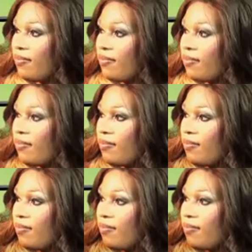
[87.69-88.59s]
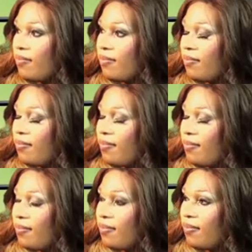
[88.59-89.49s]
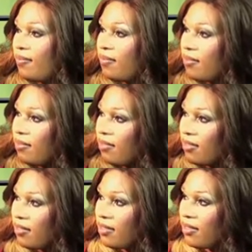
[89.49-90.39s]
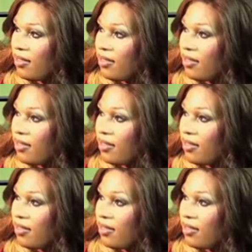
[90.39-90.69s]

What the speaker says: This person isn't speaking.